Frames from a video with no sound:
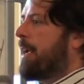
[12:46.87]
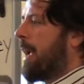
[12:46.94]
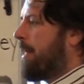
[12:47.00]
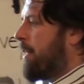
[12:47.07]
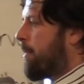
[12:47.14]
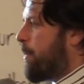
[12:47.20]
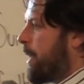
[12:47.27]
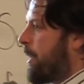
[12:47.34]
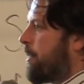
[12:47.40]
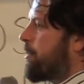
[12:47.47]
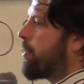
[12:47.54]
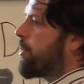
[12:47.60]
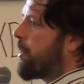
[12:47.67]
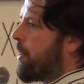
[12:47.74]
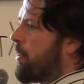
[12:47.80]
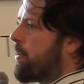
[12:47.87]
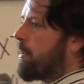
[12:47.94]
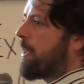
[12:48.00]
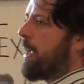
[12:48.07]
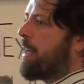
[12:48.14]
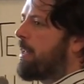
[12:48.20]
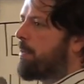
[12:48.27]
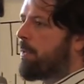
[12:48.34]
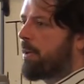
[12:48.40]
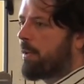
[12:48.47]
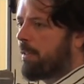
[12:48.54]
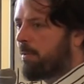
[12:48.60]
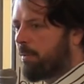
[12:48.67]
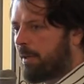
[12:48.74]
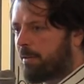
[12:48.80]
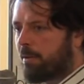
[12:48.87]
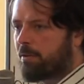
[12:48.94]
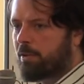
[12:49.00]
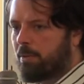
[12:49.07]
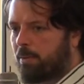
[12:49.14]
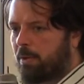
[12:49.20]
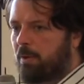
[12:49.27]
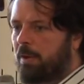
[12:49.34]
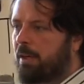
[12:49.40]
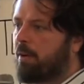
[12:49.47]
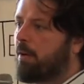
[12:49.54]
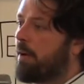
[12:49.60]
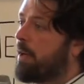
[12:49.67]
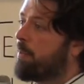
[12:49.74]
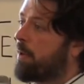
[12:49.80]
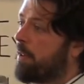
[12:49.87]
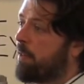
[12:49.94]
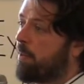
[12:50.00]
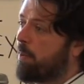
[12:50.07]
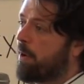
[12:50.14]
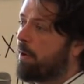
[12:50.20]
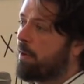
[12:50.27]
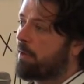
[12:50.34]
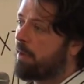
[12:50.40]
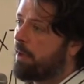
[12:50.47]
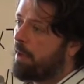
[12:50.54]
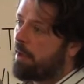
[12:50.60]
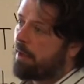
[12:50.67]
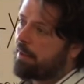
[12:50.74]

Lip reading: and then we can show to anyone in the research community or anyone in the world,